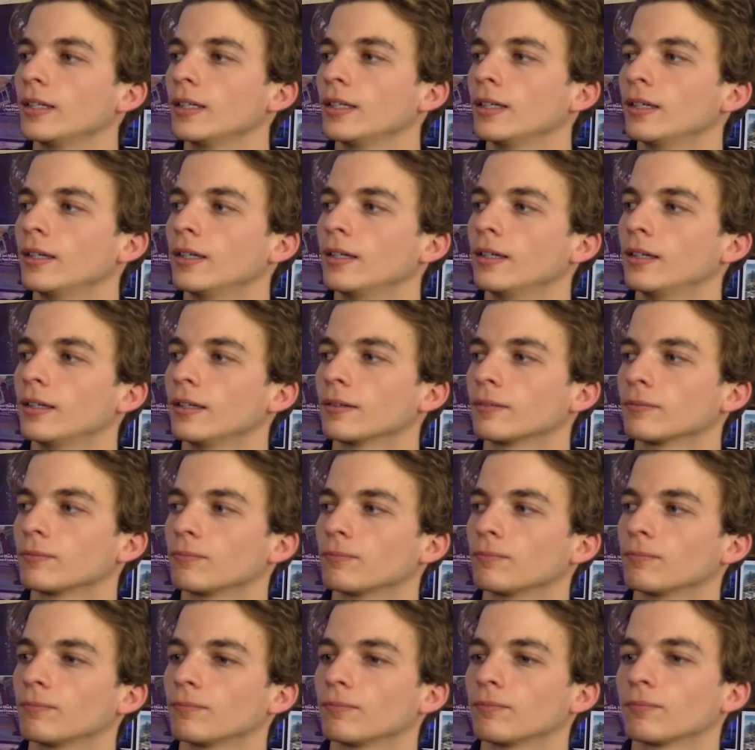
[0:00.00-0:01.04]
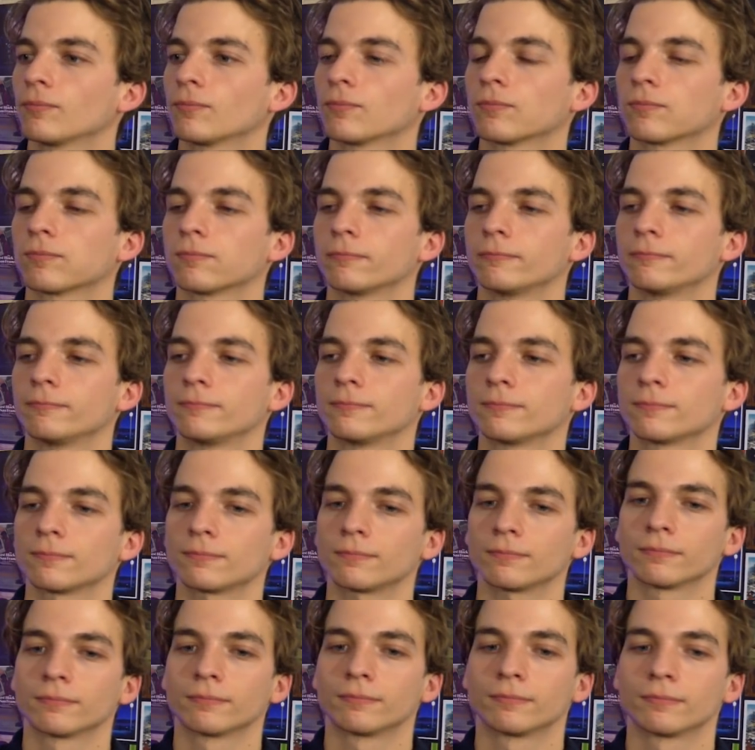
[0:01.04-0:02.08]

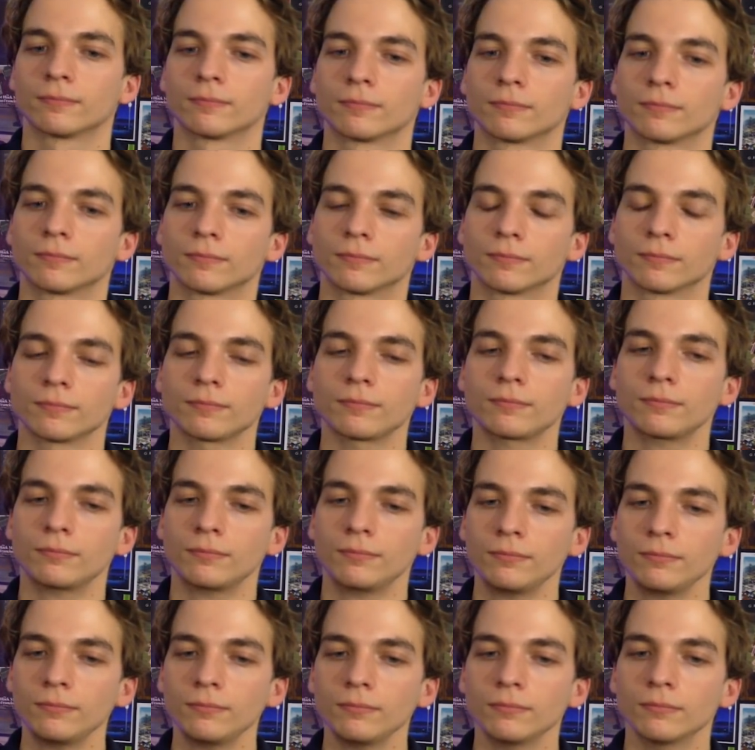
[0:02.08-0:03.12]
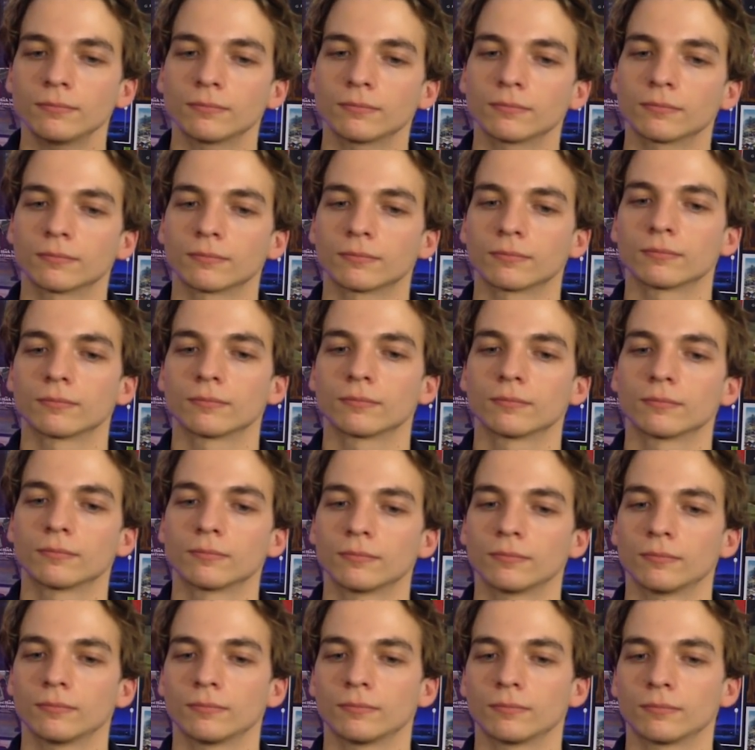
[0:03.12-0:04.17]

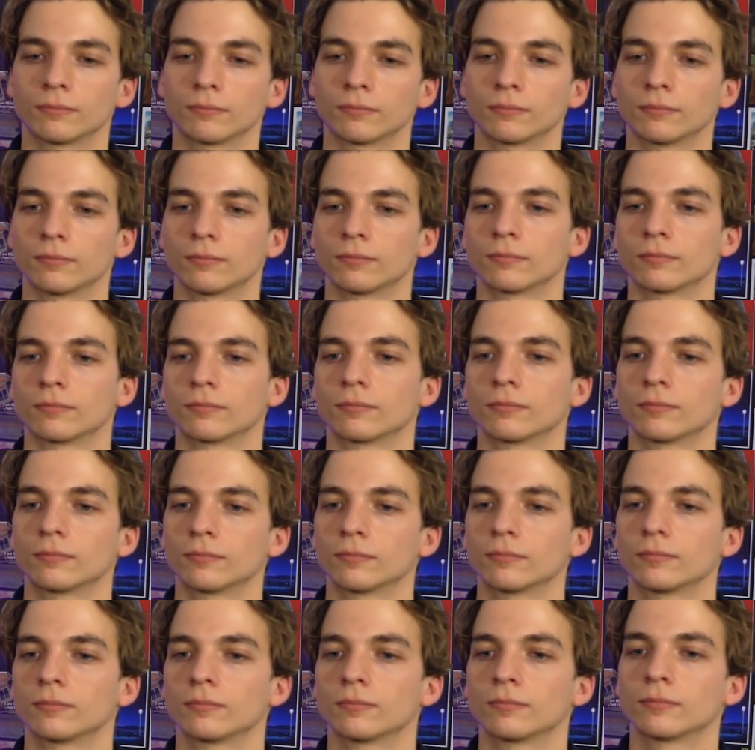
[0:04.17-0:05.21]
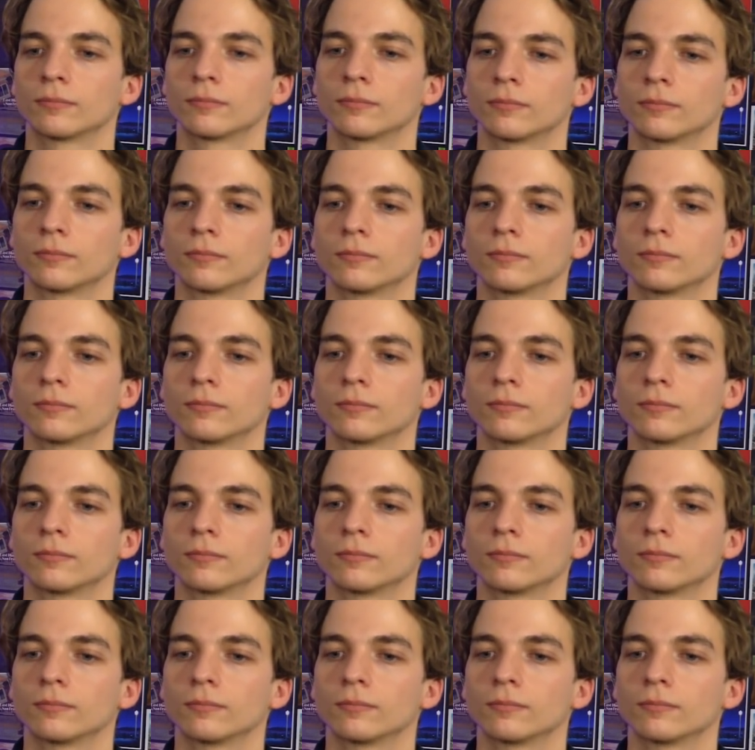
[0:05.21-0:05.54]
(not speaking)